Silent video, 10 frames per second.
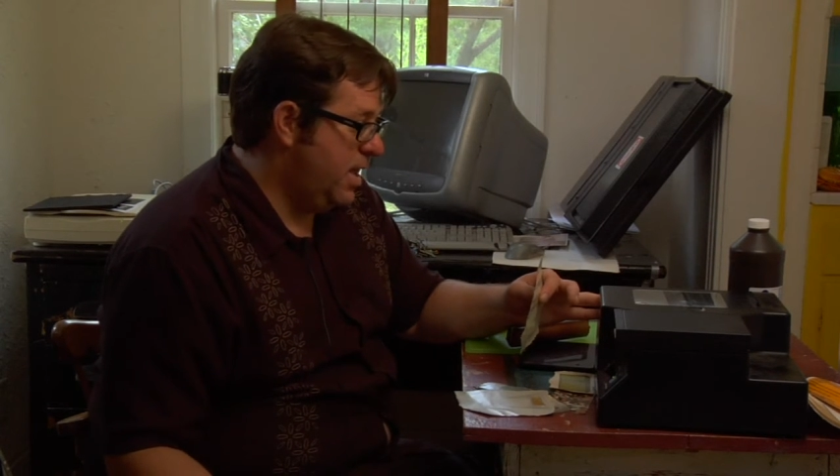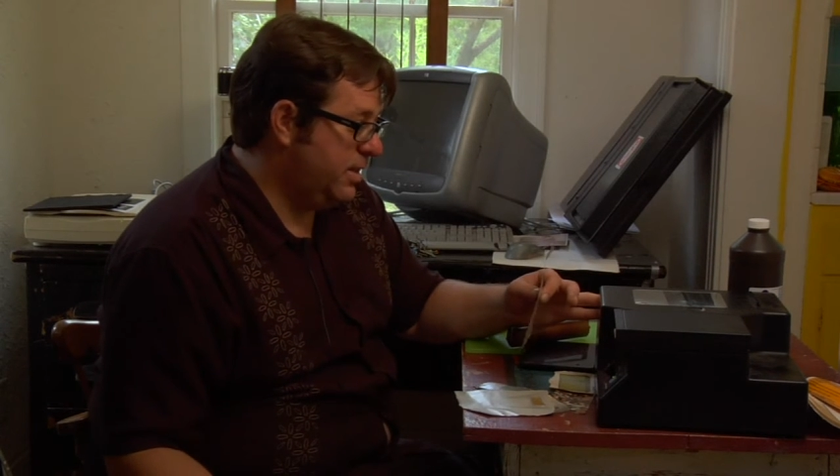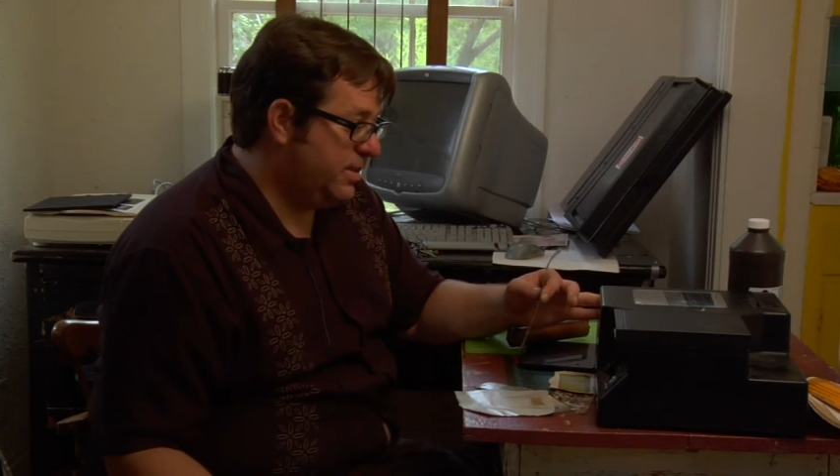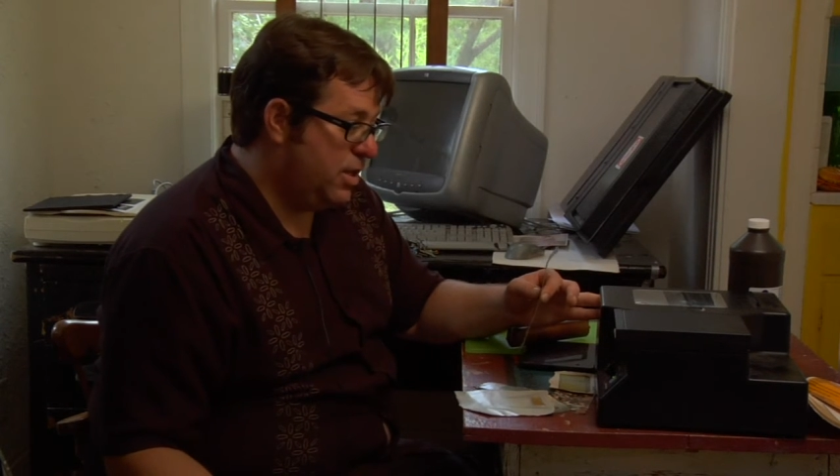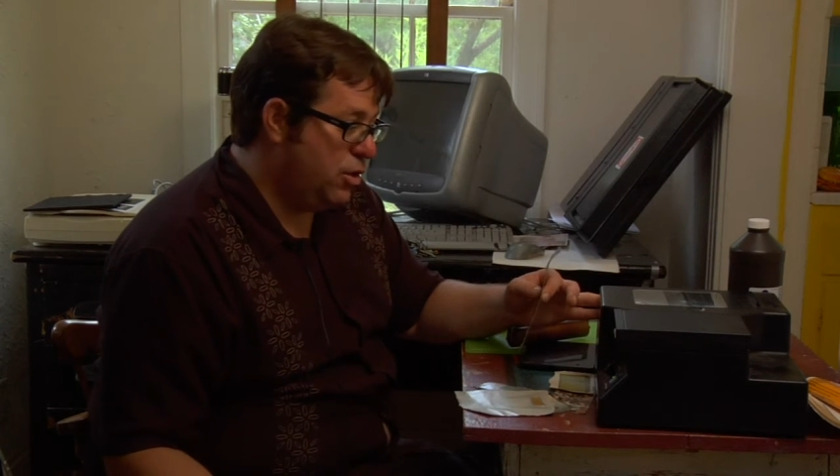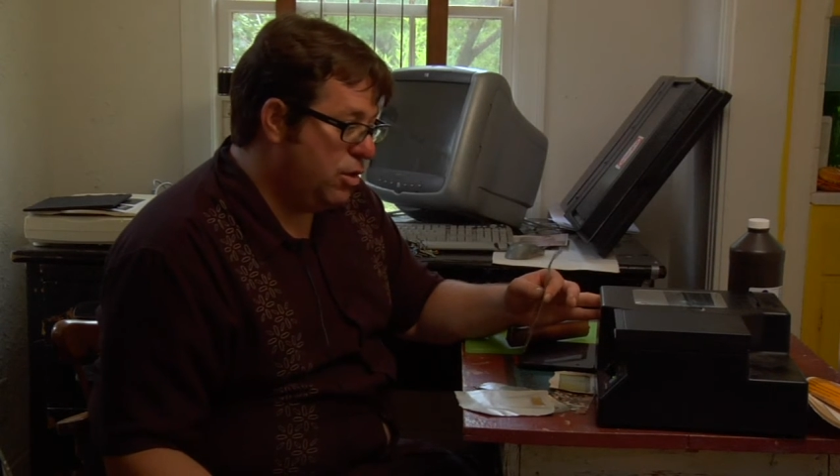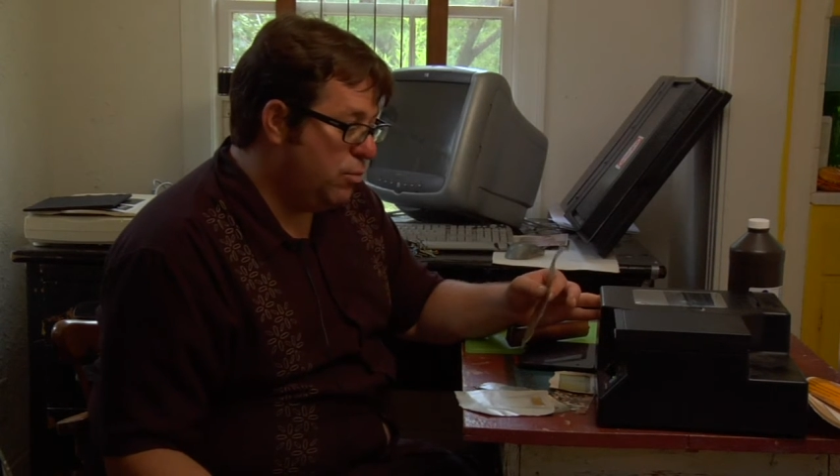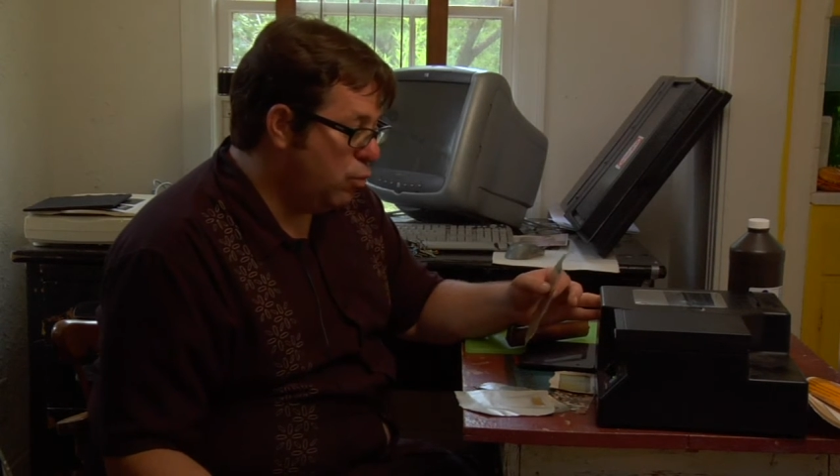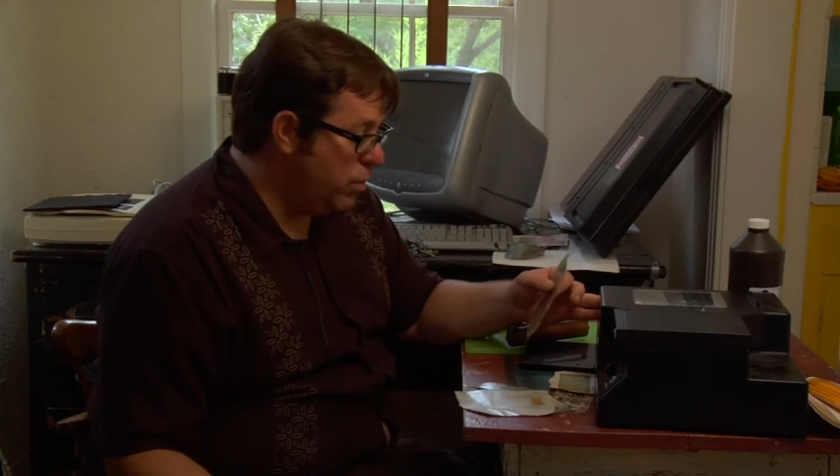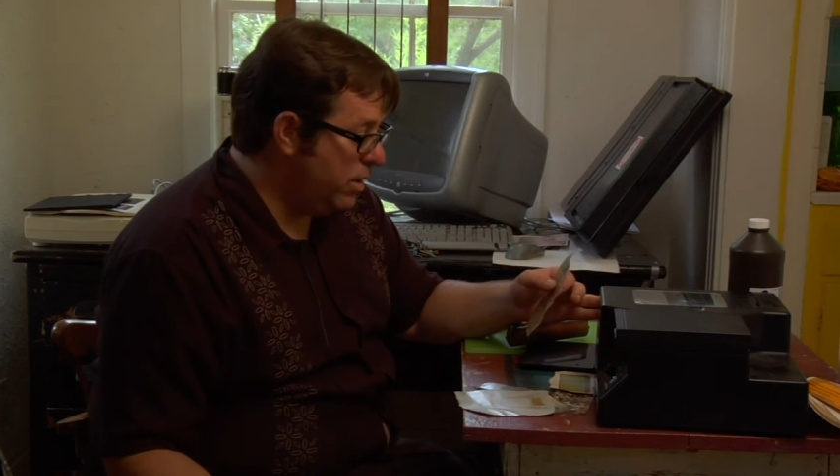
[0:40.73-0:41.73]
is that you
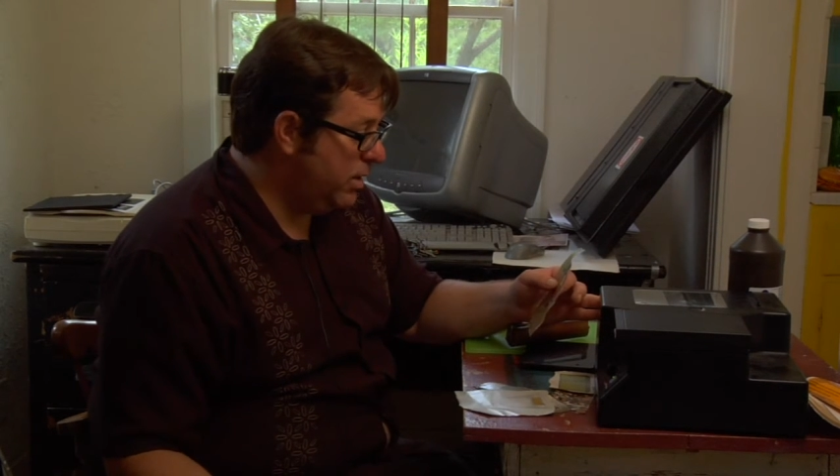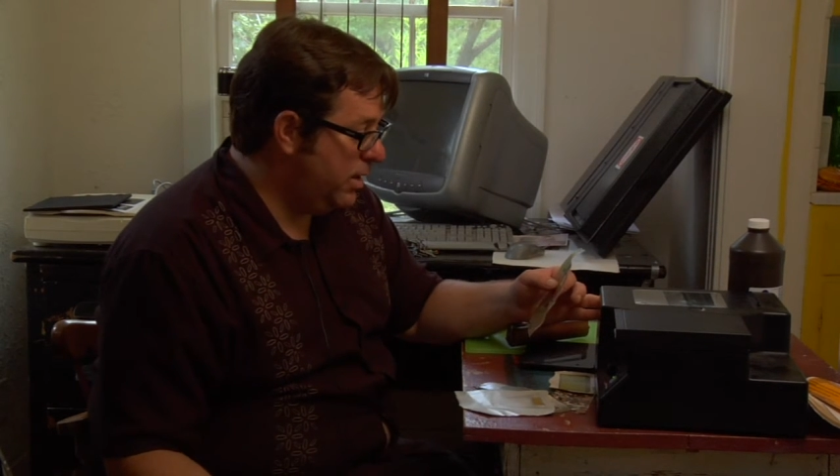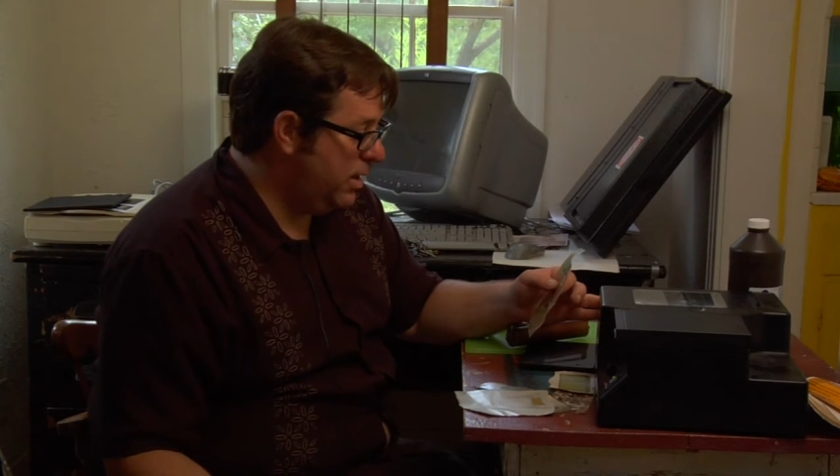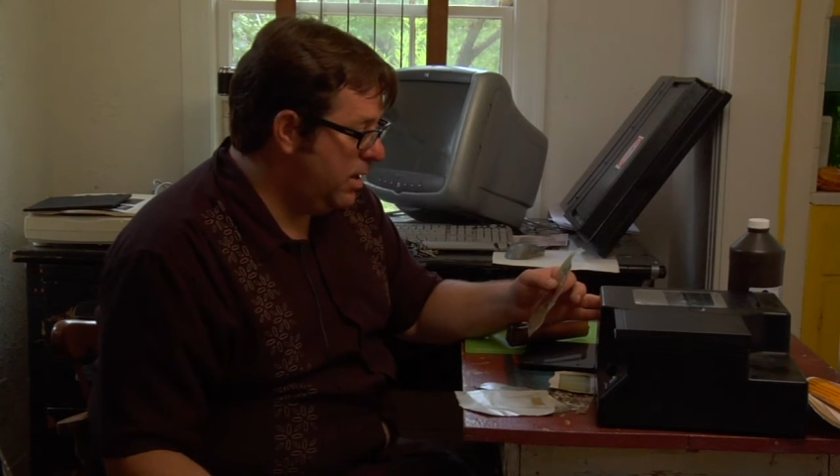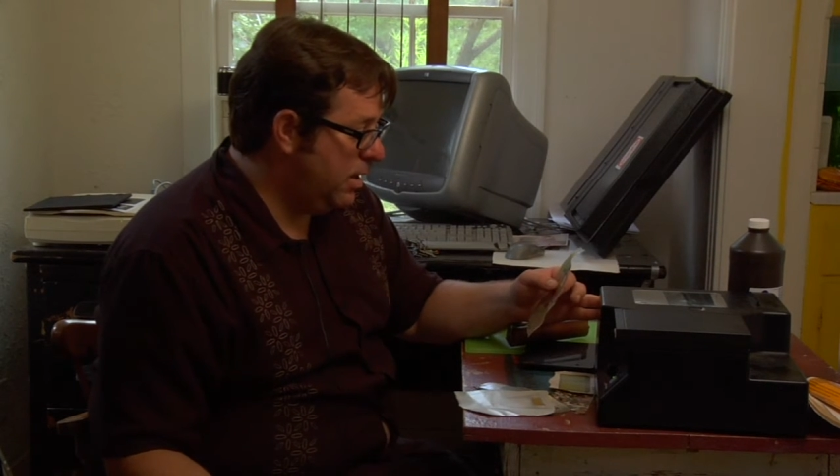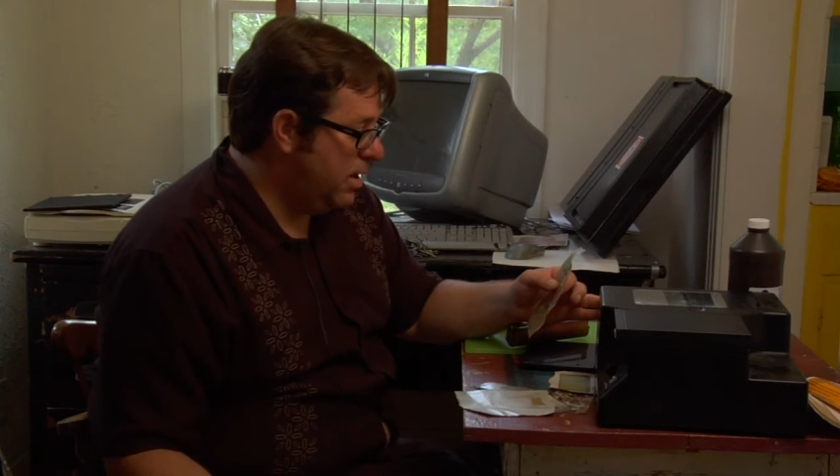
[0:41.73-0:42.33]
can really